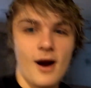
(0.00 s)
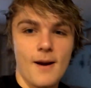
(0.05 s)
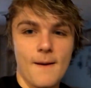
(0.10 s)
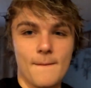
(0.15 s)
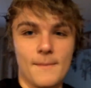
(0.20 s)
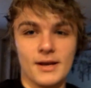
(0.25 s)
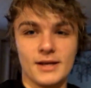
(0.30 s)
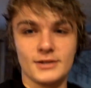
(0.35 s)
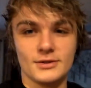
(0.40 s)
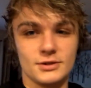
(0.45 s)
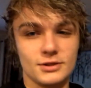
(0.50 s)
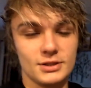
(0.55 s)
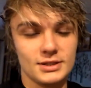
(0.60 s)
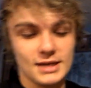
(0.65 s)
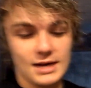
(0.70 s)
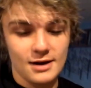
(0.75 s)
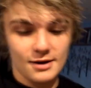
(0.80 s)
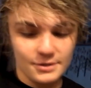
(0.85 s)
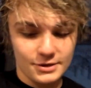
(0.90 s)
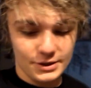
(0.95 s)
All right, bet. So I
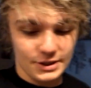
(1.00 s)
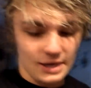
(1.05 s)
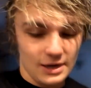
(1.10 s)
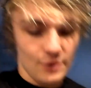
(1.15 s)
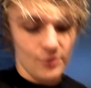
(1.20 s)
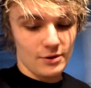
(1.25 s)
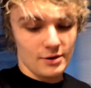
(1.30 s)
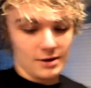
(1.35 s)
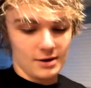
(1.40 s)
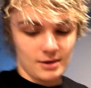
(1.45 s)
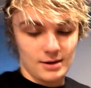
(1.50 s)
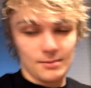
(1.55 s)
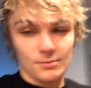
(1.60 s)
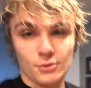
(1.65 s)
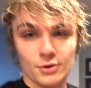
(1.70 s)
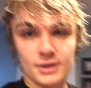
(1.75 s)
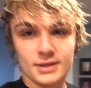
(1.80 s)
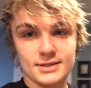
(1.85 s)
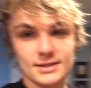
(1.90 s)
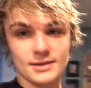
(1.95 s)
just got out of the shower.
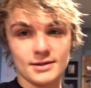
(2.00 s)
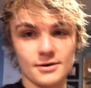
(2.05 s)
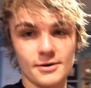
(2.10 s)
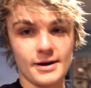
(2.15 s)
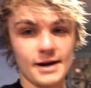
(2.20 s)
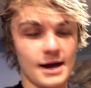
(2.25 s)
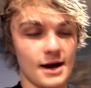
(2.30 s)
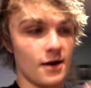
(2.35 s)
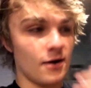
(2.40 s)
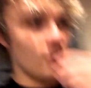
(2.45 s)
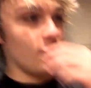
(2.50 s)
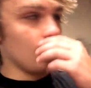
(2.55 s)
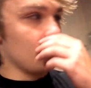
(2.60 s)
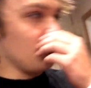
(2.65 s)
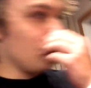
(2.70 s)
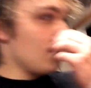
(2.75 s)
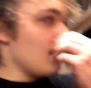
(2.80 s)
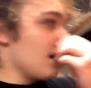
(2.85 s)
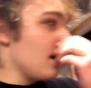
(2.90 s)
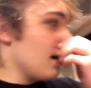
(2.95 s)
Uh, Morgan's in there now.
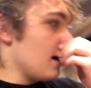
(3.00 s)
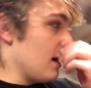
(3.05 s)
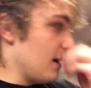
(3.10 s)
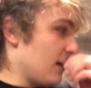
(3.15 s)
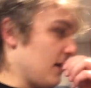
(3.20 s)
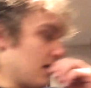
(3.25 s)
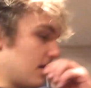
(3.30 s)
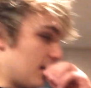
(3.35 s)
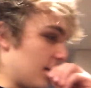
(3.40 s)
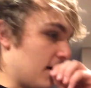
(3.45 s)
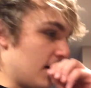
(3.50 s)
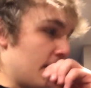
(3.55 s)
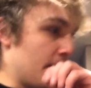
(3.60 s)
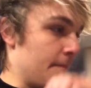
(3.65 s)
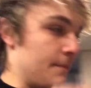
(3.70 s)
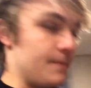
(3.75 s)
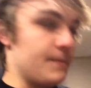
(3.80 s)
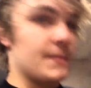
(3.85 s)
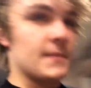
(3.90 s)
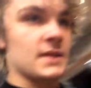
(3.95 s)

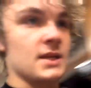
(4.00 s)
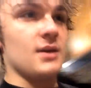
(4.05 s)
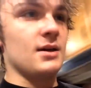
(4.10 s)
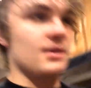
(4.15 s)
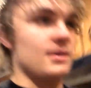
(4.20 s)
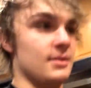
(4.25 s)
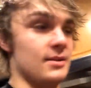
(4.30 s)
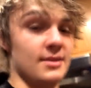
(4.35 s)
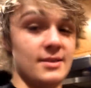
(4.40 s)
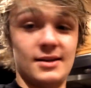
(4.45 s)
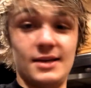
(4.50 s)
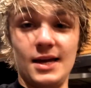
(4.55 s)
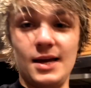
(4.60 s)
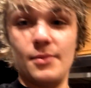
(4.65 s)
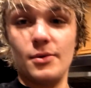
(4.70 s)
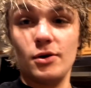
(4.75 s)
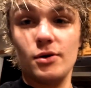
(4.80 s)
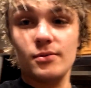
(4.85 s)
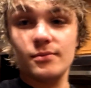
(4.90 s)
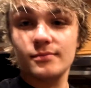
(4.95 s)
Um,
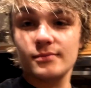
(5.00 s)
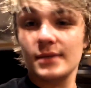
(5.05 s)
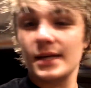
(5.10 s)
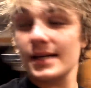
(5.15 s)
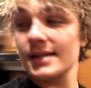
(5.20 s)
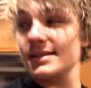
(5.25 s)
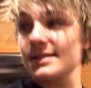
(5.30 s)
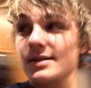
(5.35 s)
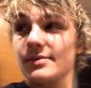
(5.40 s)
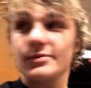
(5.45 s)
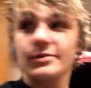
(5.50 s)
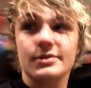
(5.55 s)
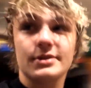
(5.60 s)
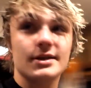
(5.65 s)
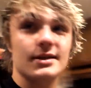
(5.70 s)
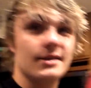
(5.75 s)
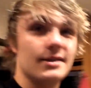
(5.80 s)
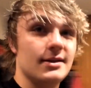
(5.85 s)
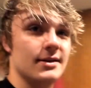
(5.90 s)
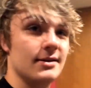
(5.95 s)
yeah, bro. Like I said,
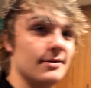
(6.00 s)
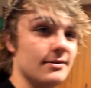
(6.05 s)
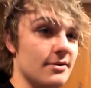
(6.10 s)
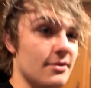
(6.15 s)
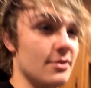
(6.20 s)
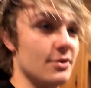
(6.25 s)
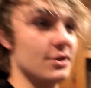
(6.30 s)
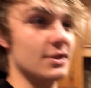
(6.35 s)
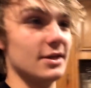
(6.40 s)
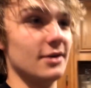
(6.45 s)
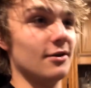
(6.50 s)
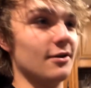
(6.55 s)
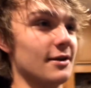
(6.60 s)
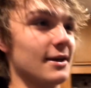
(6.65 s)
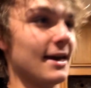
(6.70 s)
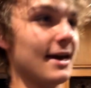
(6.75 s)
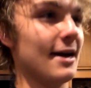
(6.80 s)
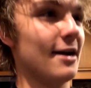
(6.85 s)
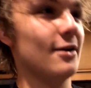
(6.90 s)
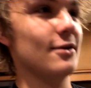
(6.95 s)
we're just gonna
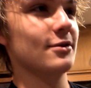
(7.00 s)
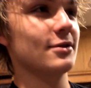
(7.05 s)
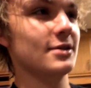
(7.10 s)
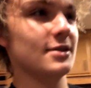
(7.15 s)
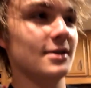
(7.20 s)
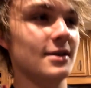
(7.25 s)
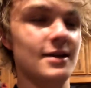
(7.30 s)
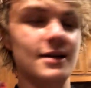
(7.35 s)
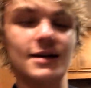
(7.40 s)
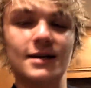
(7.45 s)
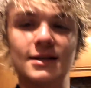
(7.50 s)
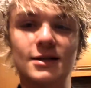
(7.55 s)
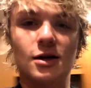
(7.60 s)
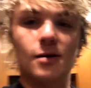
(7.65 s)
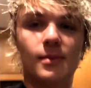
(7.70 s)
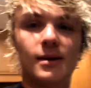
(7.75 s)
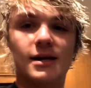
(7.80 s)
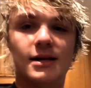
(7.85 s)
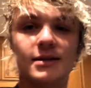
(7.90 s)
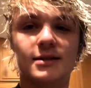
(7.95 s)
chill on the couch.
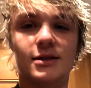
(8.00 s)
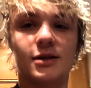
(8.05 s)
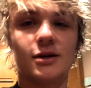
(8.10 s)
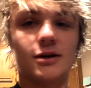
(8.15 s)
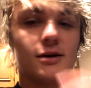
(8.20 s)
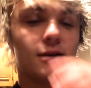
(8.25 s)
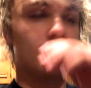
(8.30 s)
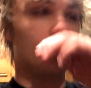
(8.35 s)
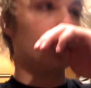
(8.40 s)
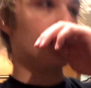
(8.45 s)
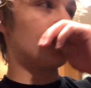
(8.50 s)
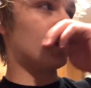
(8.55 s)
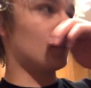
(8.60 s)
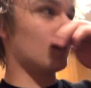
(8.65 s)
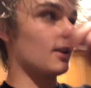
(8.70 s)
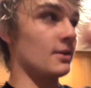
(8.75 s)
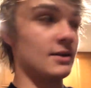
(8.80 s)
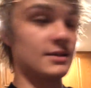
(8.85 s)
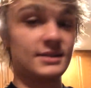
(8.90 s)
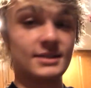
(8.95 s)
So everybody's good and then we're
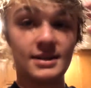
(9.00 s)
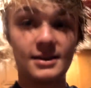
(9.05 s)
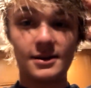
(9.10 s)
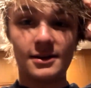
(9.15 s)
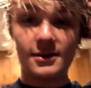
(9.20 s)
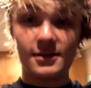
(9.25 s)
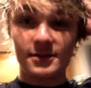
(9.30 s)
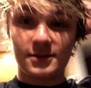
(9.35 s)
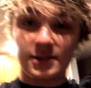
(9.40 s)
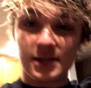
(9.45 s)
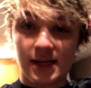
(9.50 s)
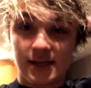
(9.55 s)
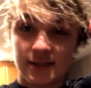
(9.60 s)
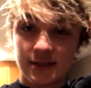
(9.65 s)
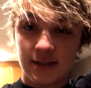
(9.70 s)
just gonna go downstairs.